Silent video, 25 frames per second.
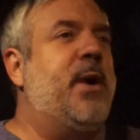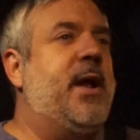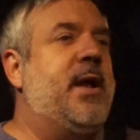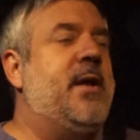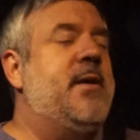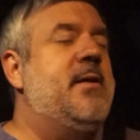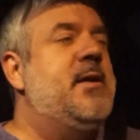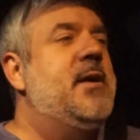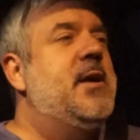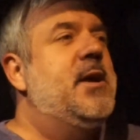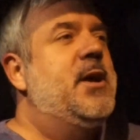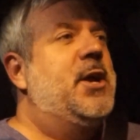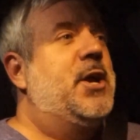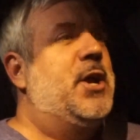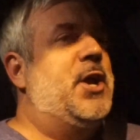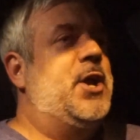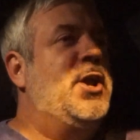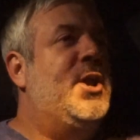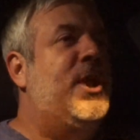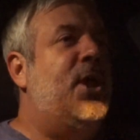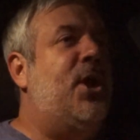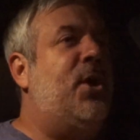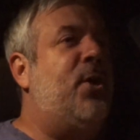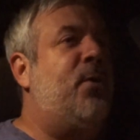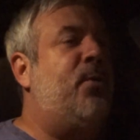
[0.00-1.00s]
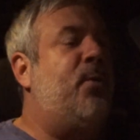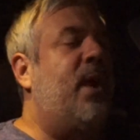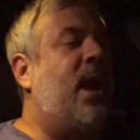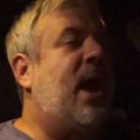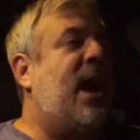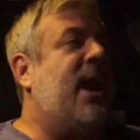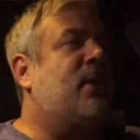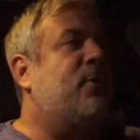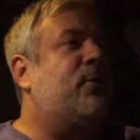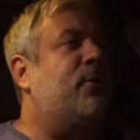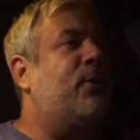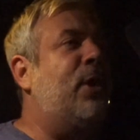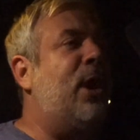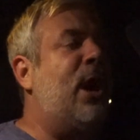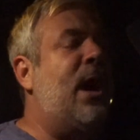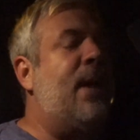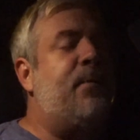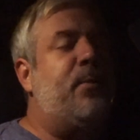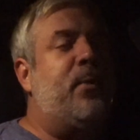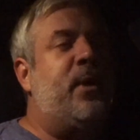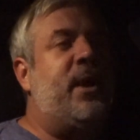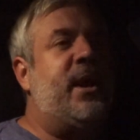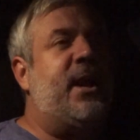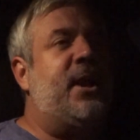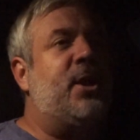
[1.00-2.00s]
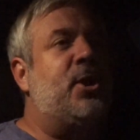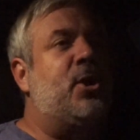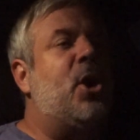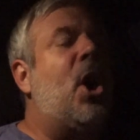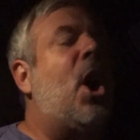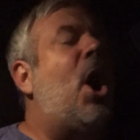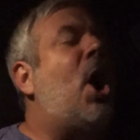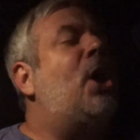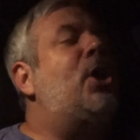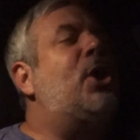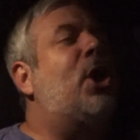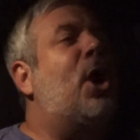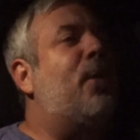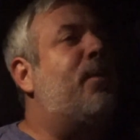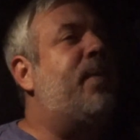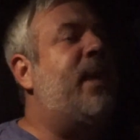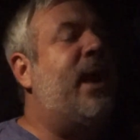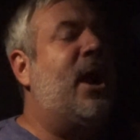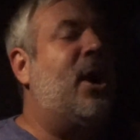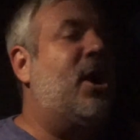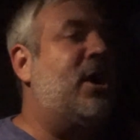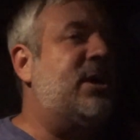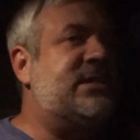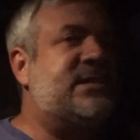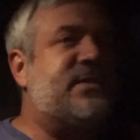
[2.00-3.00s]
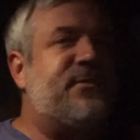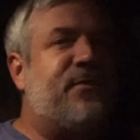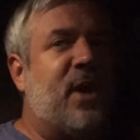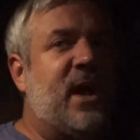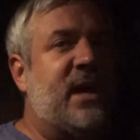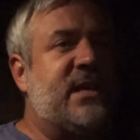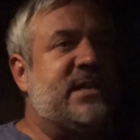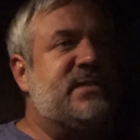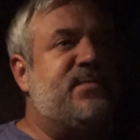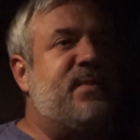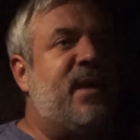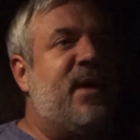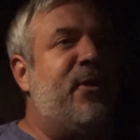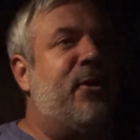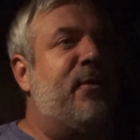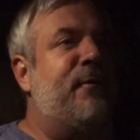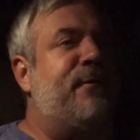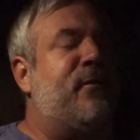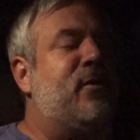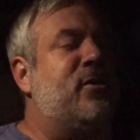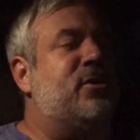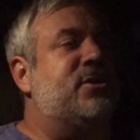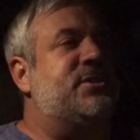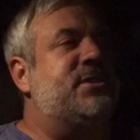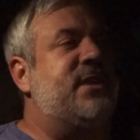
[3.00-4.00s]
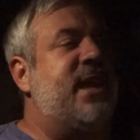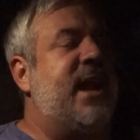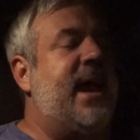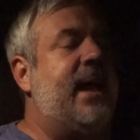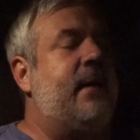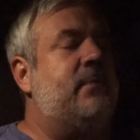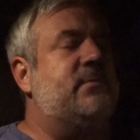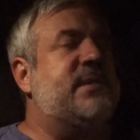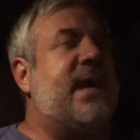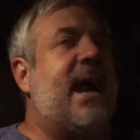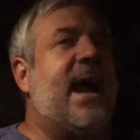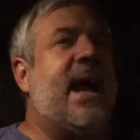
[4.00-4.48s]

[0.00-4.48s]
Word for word: And, you know, when I grew up, we didn't call our parents' friends by their first names.